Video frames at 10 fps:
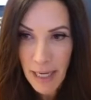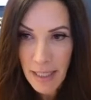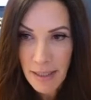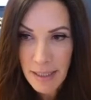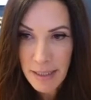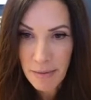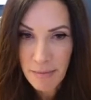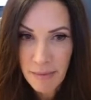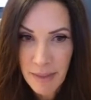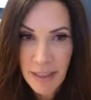bias.
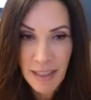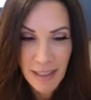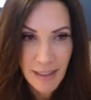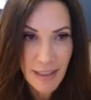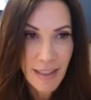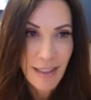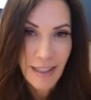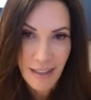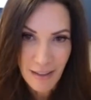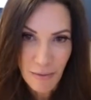
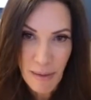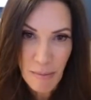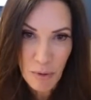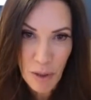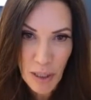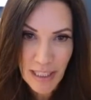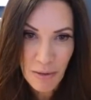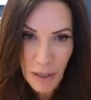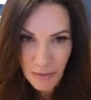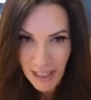Remember
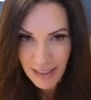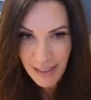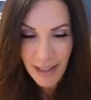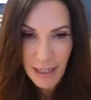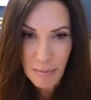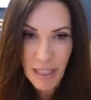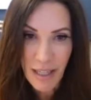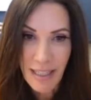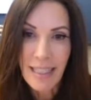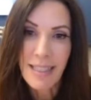earlier on that
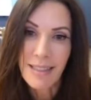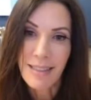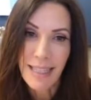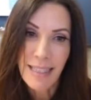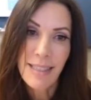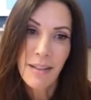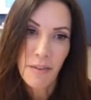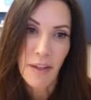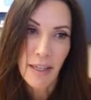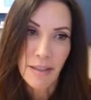timeline, it's
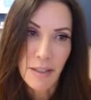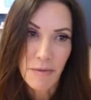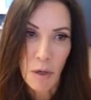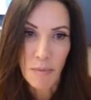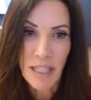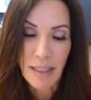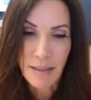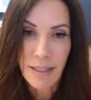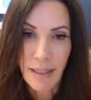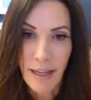getting things from the
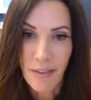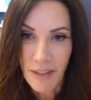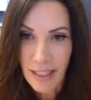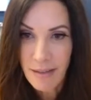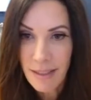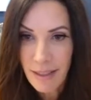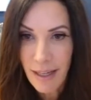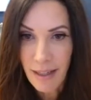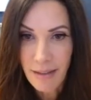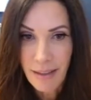internet. The
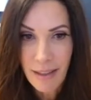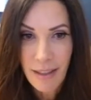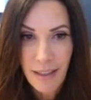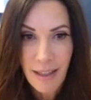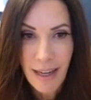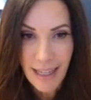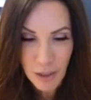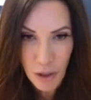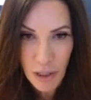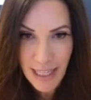internet
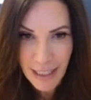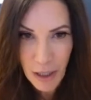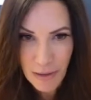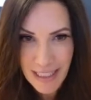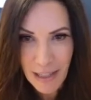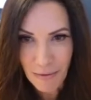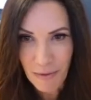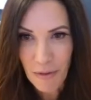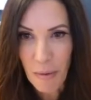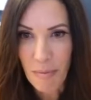has all that
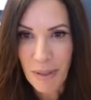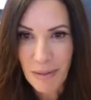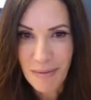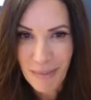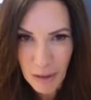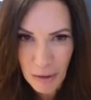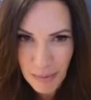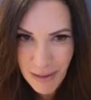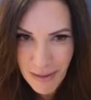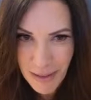content from
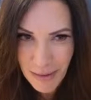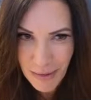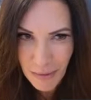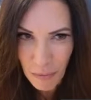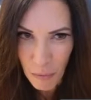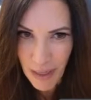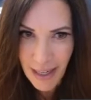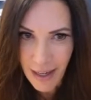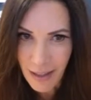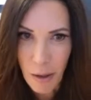humans.
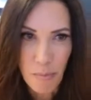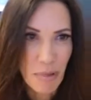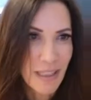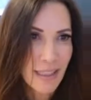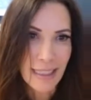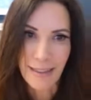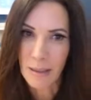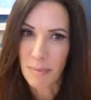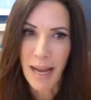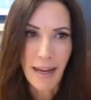We are
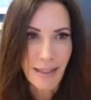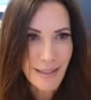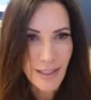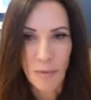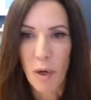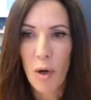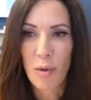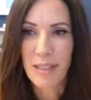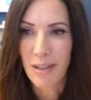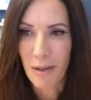completely biased to
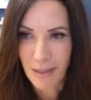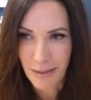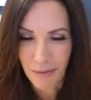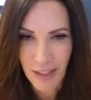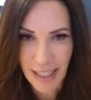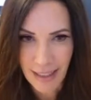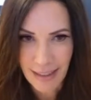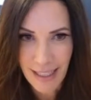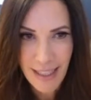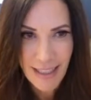all sorts of
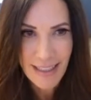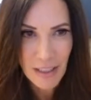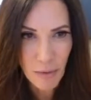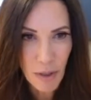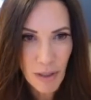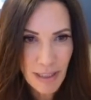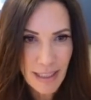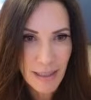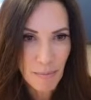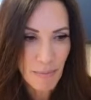things. So all
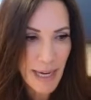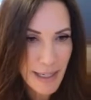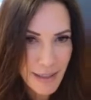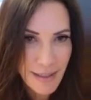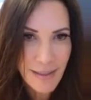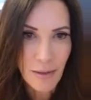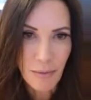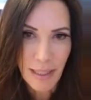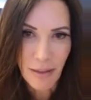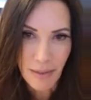the bias
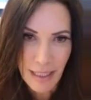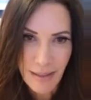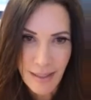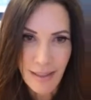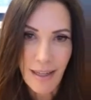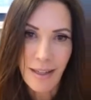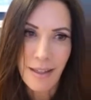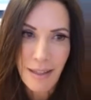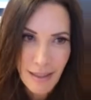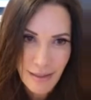that went on the
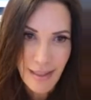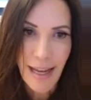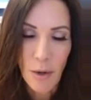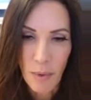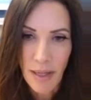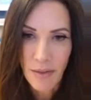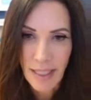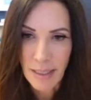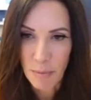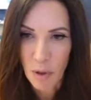internet is now in
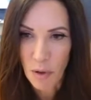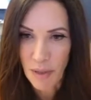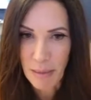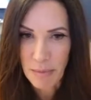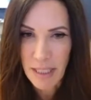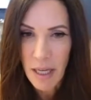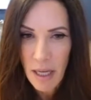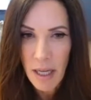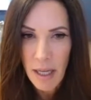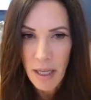these programs.
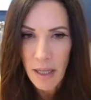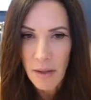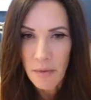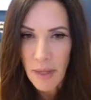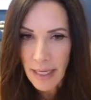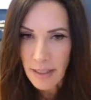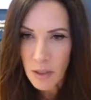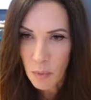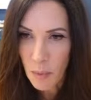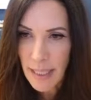They
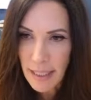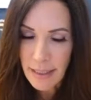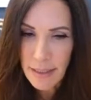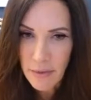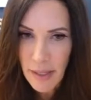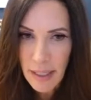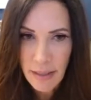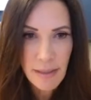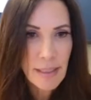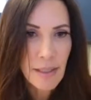tweaked
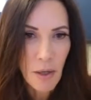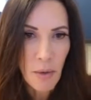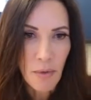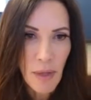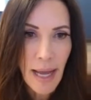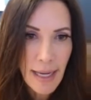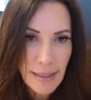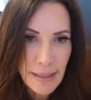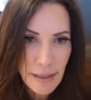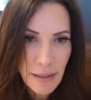things so
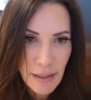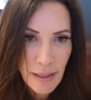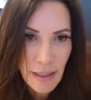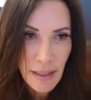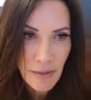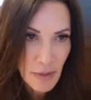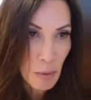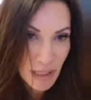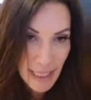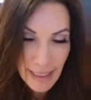that
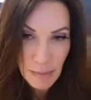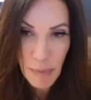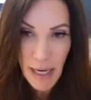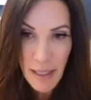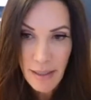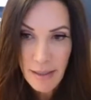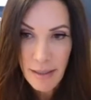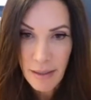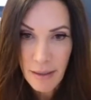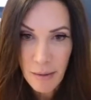they were less
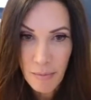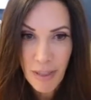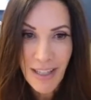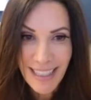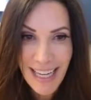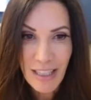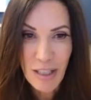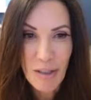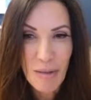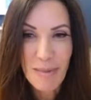biased, but
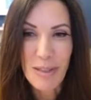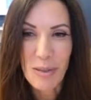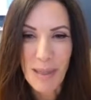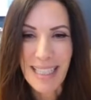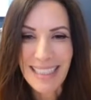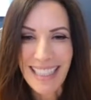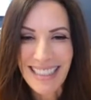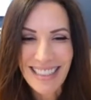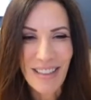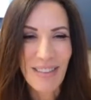again, humans tweaked
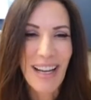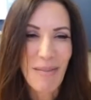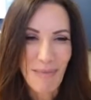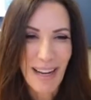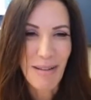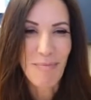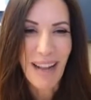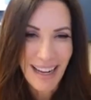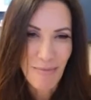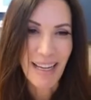it, so that might
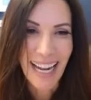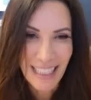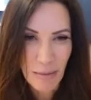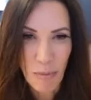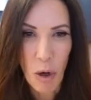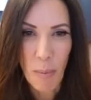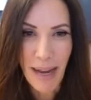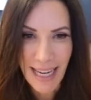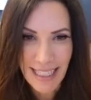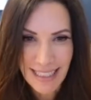be adding more
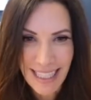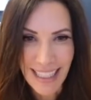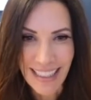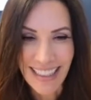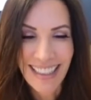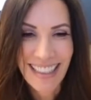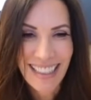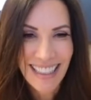bias in.